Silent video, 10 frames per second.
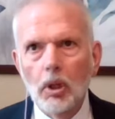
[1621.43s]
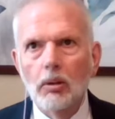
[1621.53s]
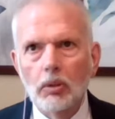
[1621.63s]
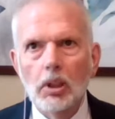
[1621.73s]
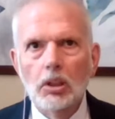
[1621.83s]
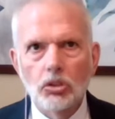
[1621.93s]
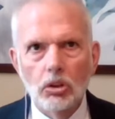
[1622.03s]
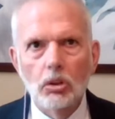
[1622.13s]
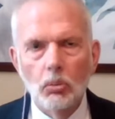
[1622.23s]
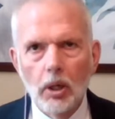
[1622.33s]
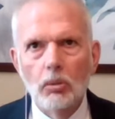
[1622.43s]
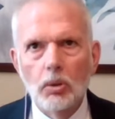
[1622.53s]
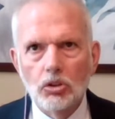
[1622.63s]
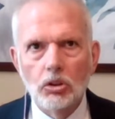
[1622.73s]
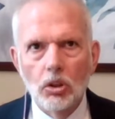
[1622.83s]
we're not really sure where
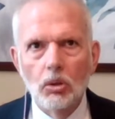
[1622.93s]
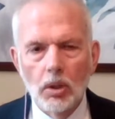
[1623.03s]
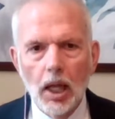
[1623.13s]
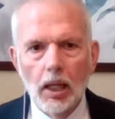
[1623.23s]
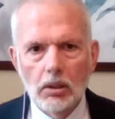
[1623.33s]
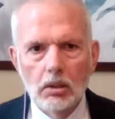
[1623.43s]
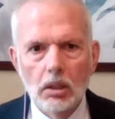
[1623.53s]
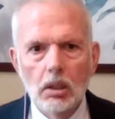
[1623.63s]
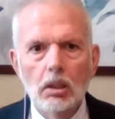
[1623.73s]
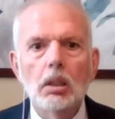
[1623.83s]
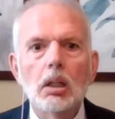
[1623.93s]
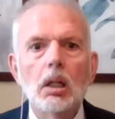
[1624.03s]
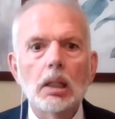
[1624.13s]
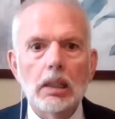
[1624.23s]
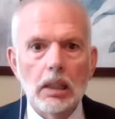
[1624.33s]
we should go next,
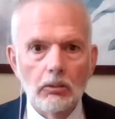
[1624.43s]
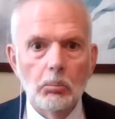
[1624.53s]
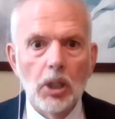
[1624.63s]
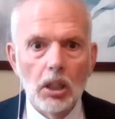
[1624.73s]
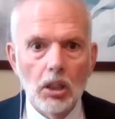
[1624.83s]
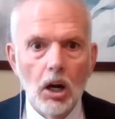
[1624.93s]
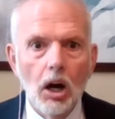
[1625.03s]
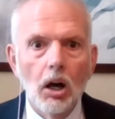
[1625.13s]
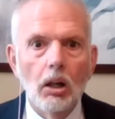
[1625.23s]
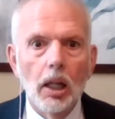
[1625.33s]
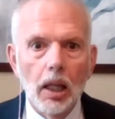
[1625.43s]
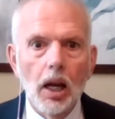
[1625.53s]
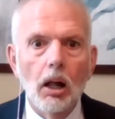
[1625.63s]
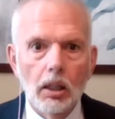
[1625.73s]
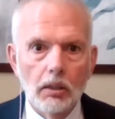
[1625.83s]
give me a call
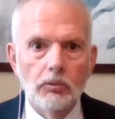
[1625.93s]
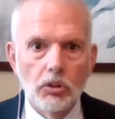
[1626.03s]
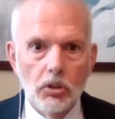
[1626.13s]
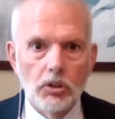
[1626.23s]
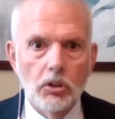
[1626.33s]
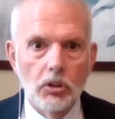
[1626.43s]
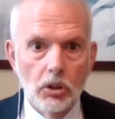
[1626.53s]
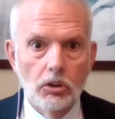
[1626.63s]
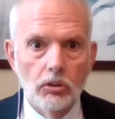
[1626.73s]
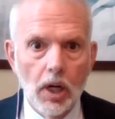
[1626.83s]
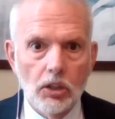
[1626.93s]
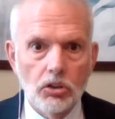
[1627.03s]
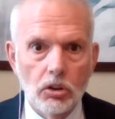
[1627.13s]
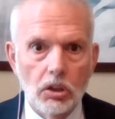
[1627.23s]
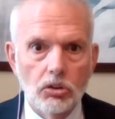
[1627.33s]
and I'll give you the
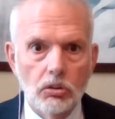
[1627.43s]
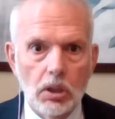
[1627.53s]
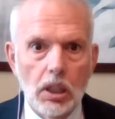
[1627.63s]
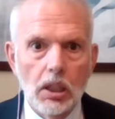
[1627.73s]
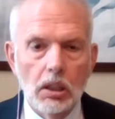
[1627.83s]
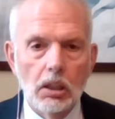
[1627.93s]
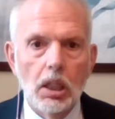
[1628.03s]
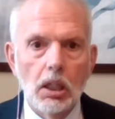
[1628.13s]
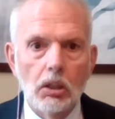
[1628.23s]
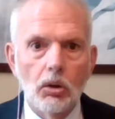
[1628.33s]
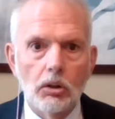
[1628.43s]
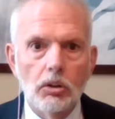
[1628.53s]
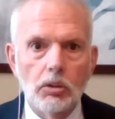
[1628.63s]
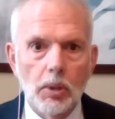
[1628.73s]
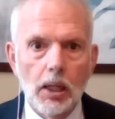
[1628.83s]
direction that you need in
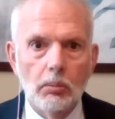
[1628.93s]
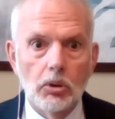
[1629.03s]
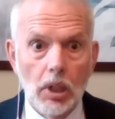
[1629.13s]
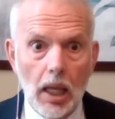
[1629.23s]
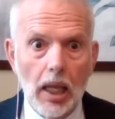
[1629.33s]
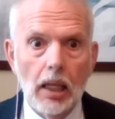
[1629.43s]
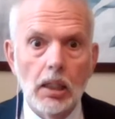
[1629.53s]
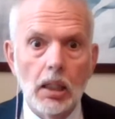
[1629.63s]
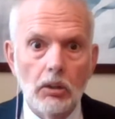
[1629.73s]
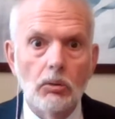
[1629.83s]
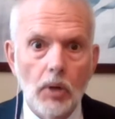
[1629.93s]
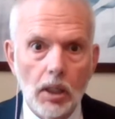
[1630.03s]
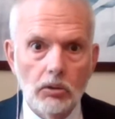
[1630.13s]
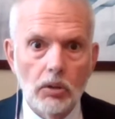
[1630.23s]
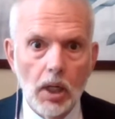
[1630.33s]
order to be able to head in the
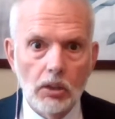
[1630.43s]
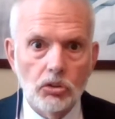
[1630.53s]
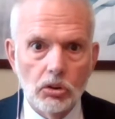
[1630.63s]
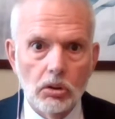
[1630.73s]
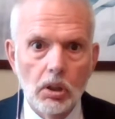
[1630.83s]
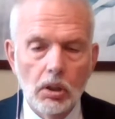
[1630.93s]
right direction.